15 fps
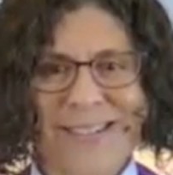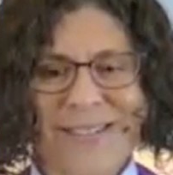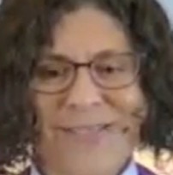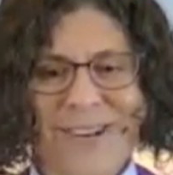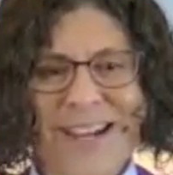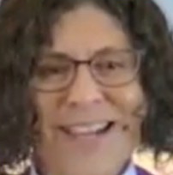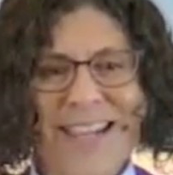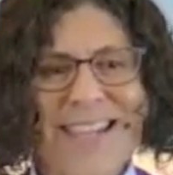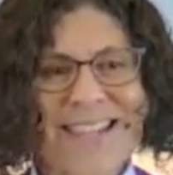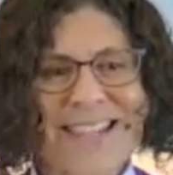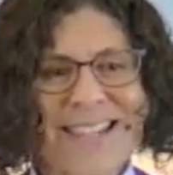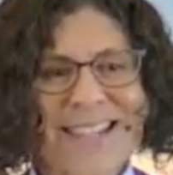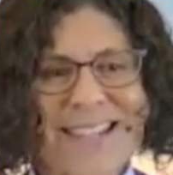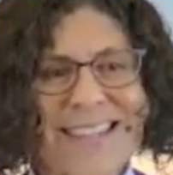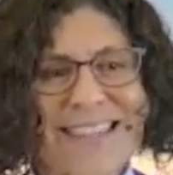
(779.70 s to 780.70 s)
Right?
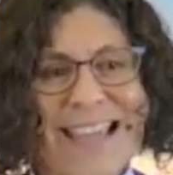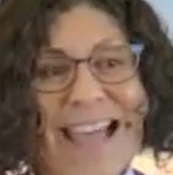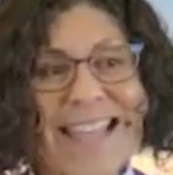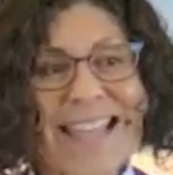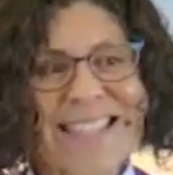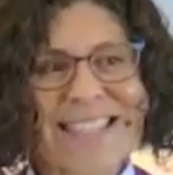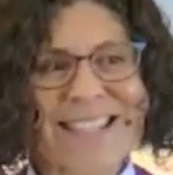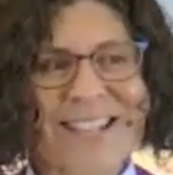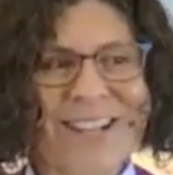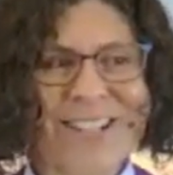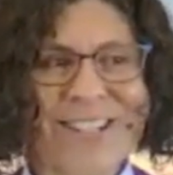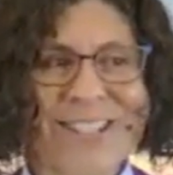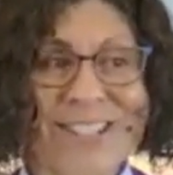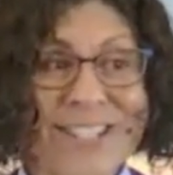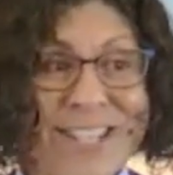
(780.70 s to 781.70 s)
That's
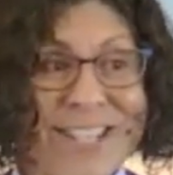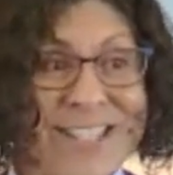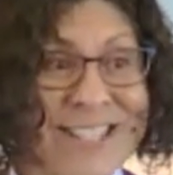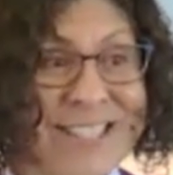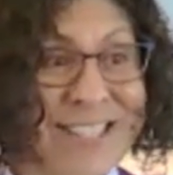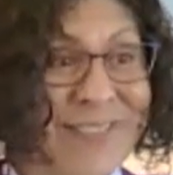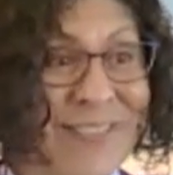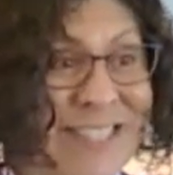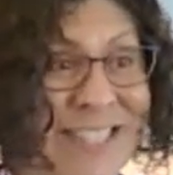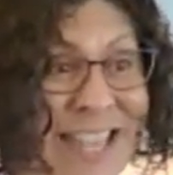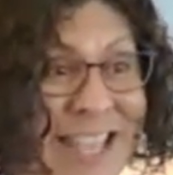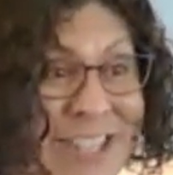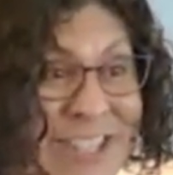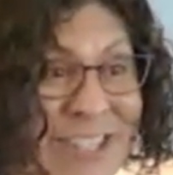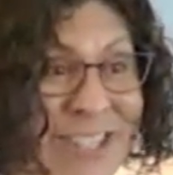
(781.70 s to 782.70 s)
Jesus'
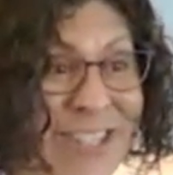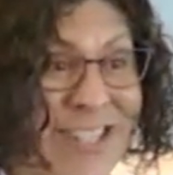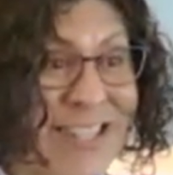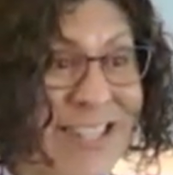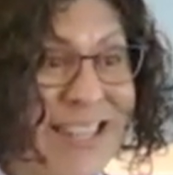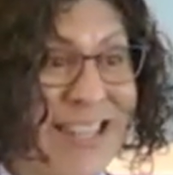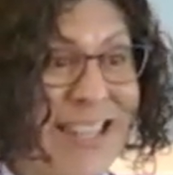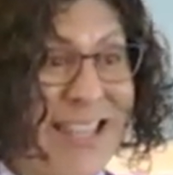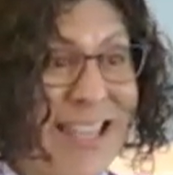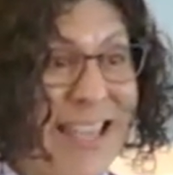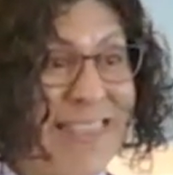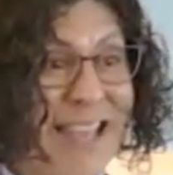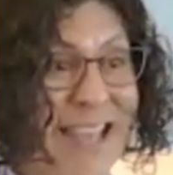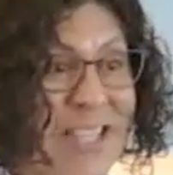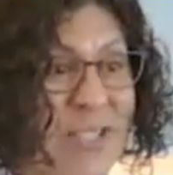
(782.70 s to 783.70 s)
invitation.
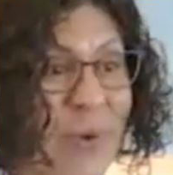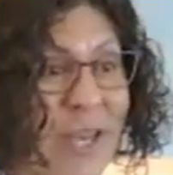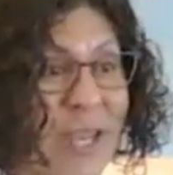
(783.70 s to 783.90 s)
And that's what